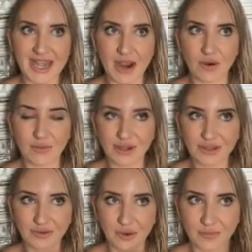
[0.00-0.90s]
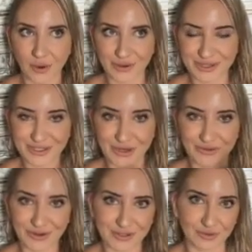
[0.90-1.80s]
Now, I'm going to throw a bonus
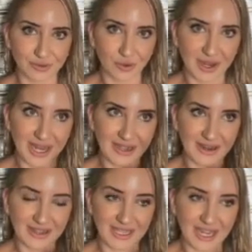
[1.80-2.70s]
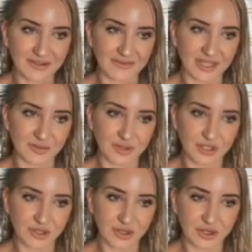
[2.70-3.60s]
universal law in at the end of this, which
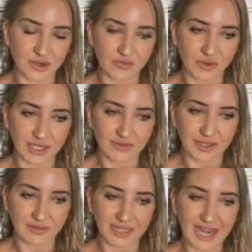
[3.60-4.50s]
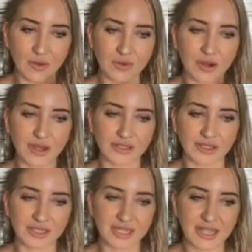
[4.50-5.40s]
is going to really, really, really help you guys
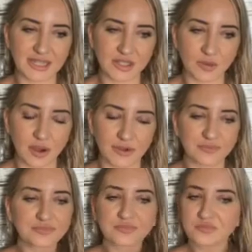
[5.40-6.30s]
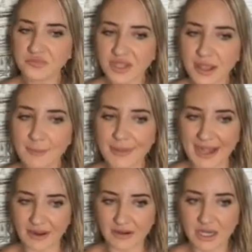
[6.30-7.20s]
understand this one
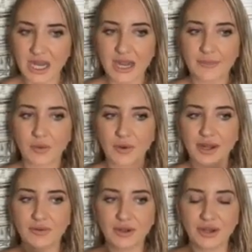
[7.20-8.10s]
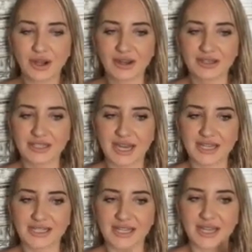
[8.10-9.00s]
better. But what I want you to
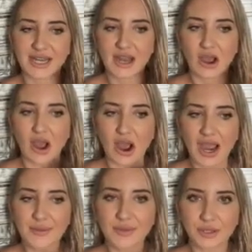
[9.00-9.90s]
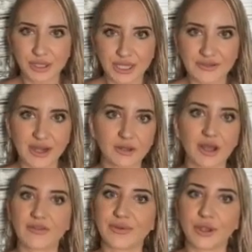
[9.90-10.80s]
understand is that I believe in our
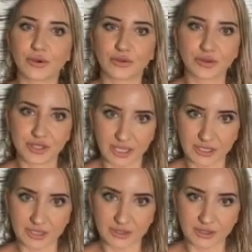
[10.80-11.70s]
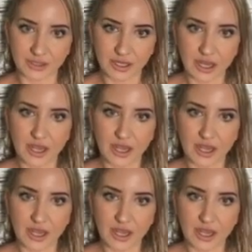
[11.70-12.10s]
life we go through seasons.